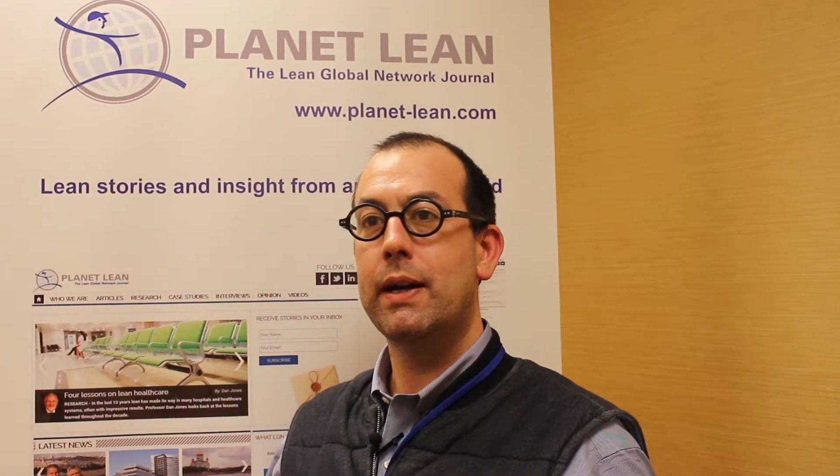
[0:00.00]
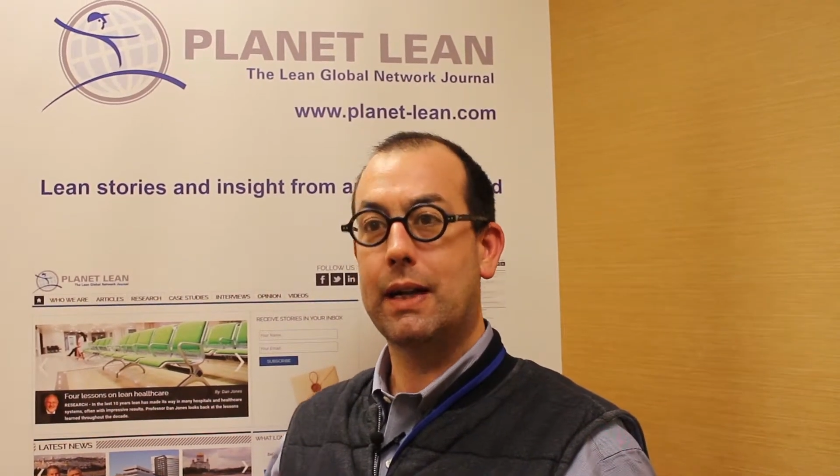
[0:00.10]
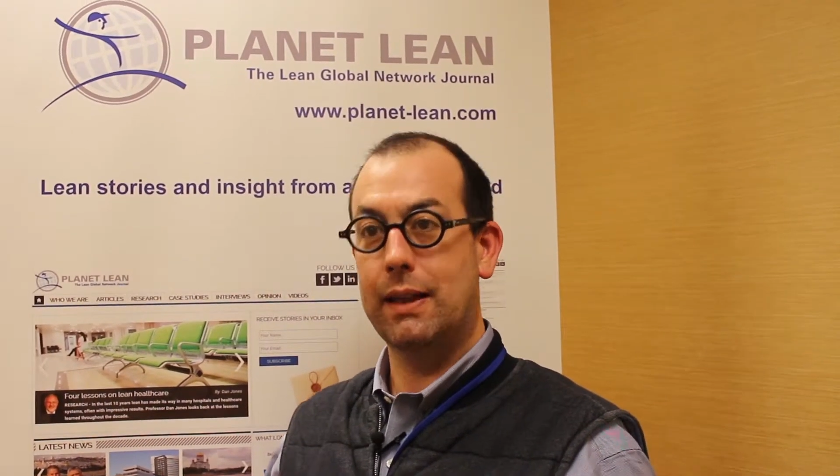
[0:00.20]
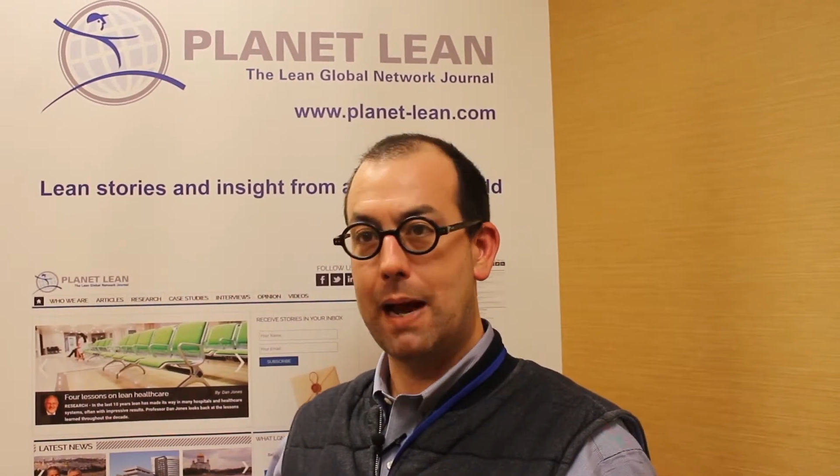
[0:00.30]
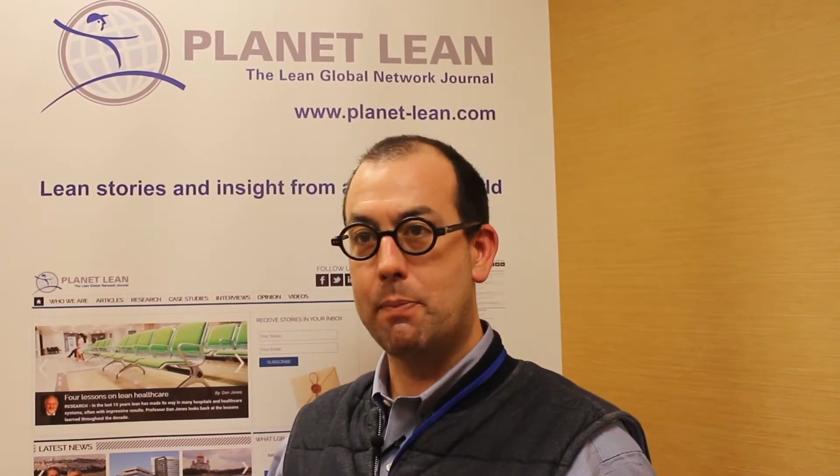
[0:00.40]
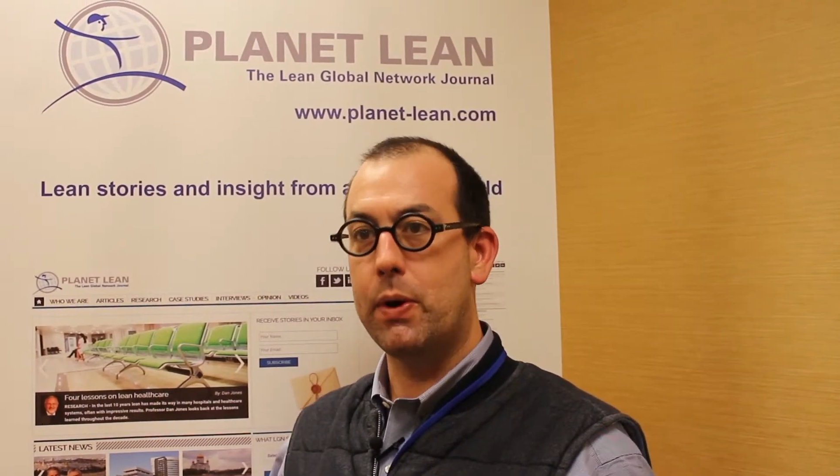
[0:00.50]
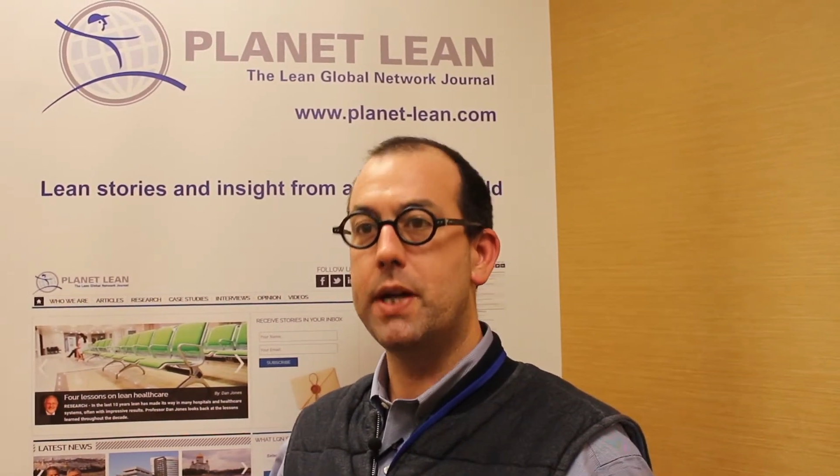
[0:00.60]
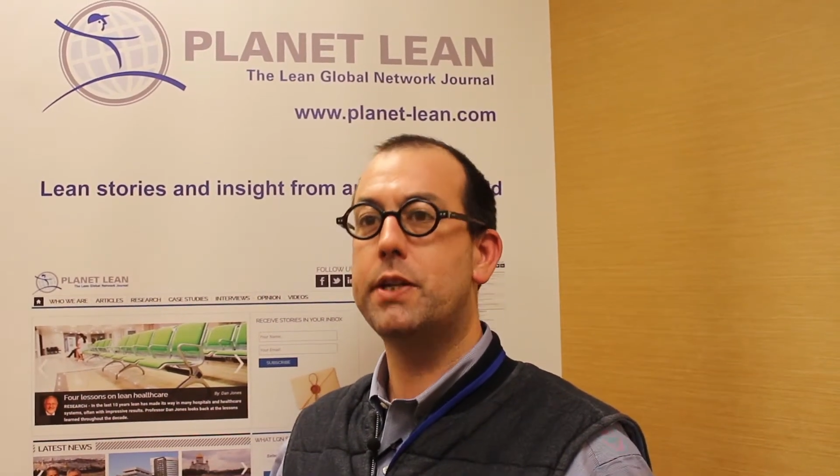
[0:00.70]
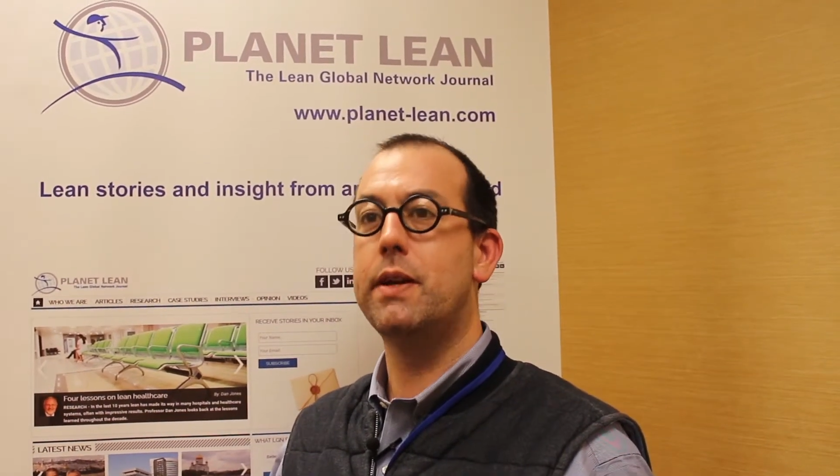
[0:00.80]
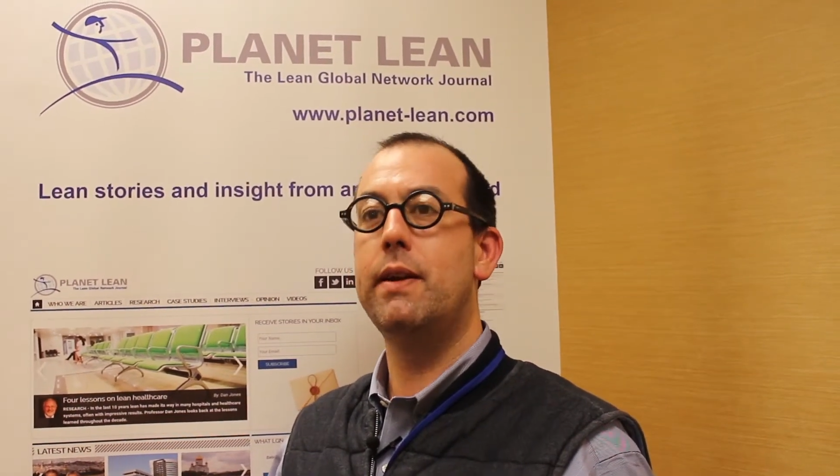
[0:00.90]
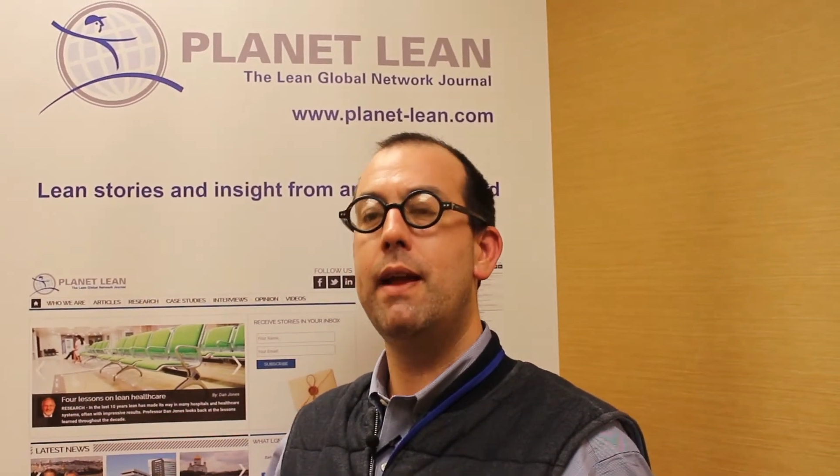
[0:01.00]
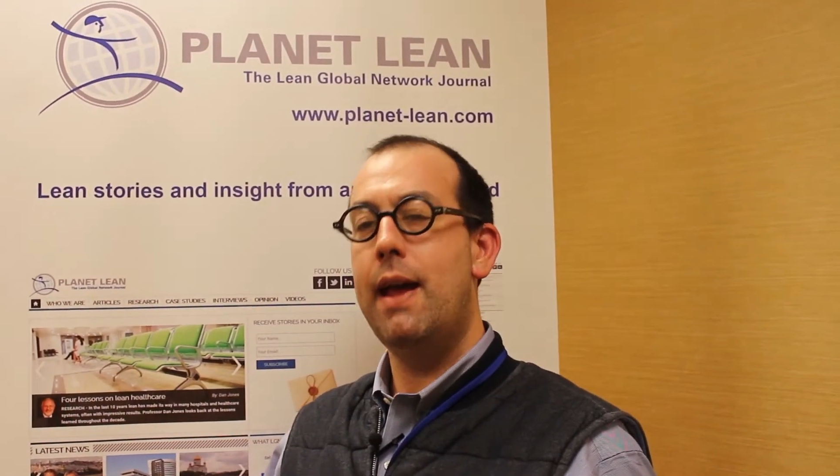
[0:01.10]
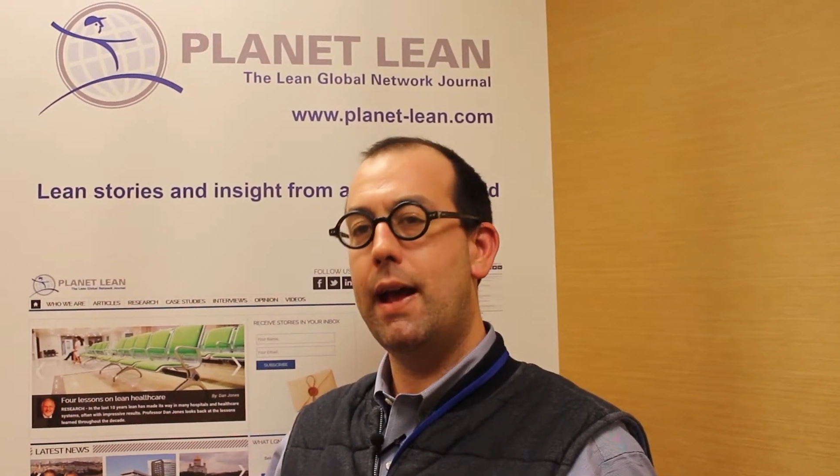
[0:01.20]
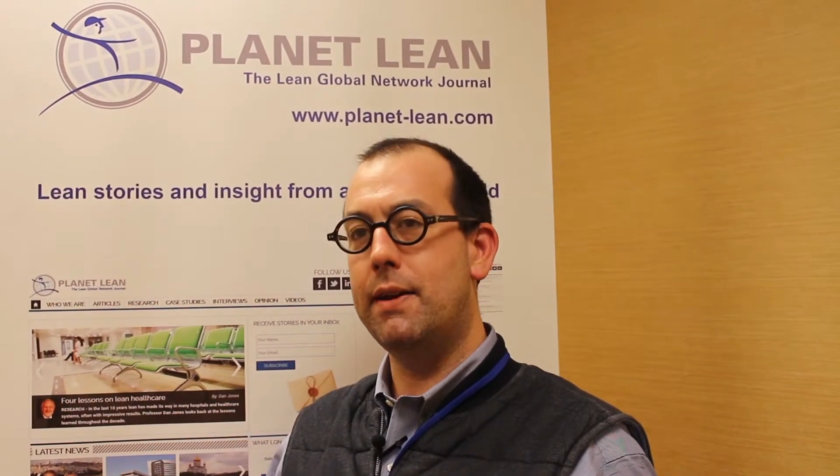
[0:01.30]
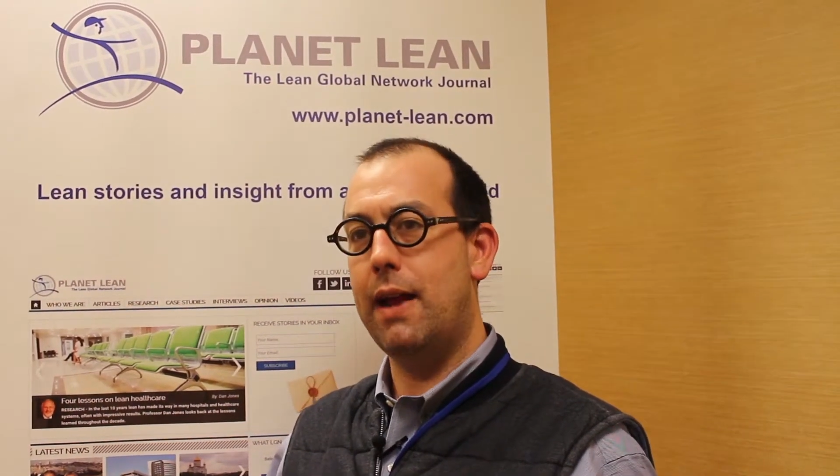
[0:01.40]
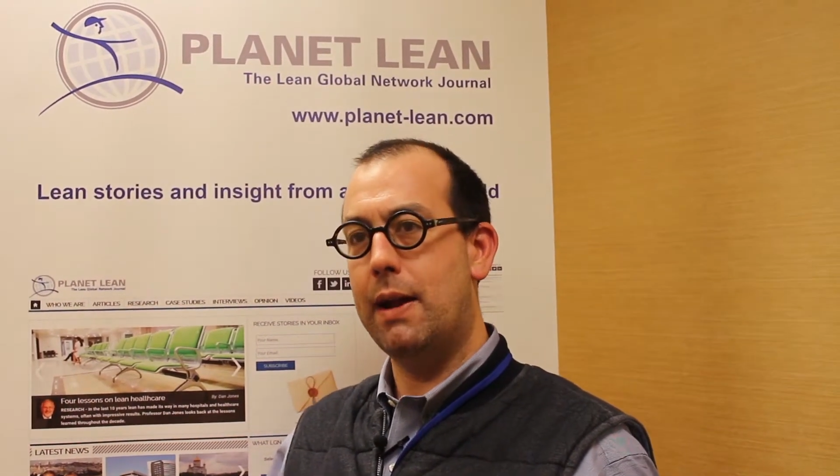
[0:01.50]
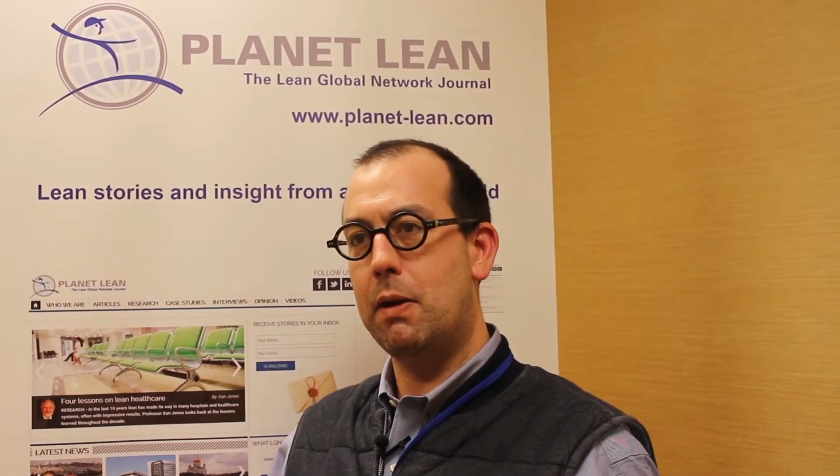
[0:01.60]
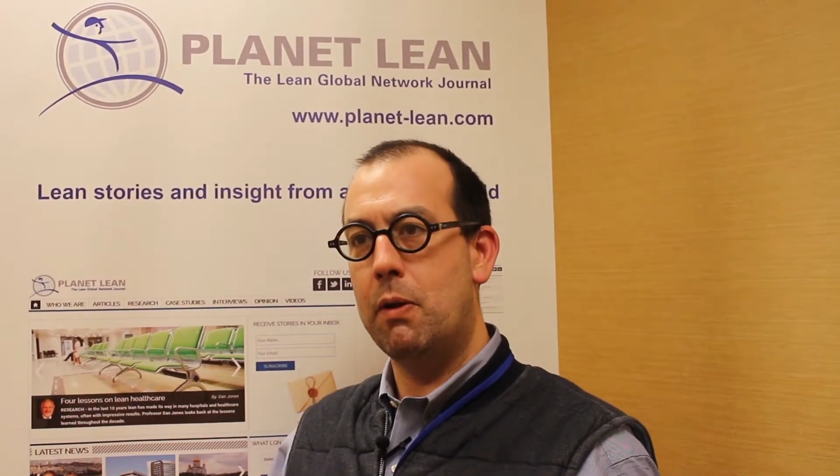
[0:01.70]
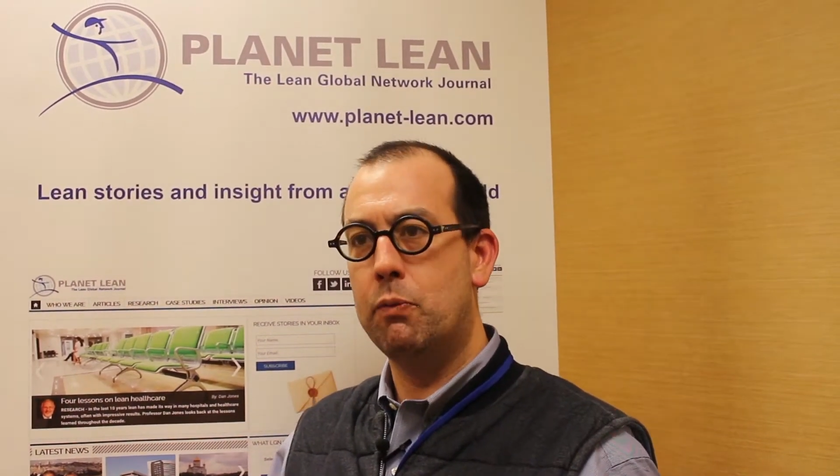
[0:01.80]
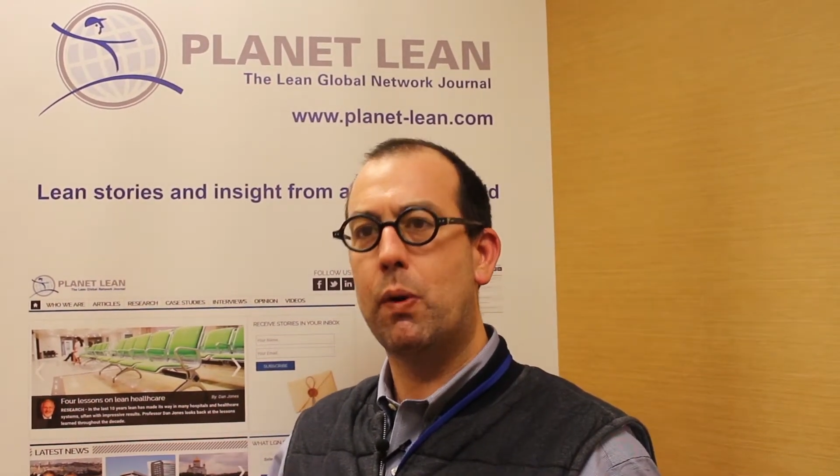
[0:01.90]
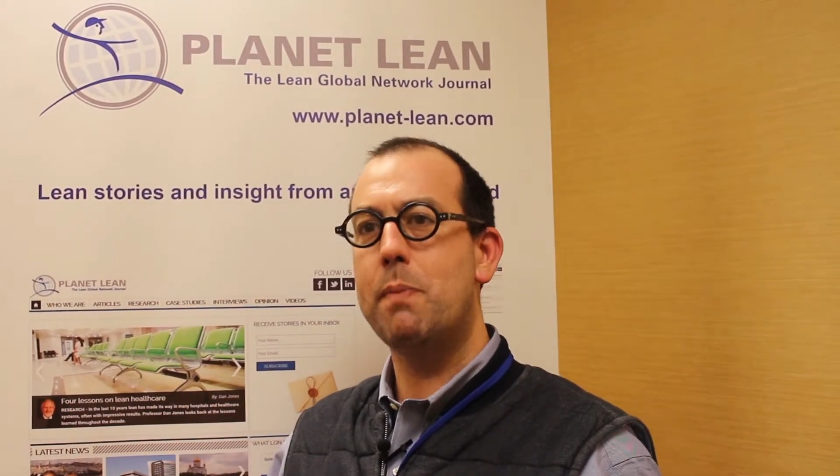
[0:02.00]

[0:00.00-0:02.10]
collaboration and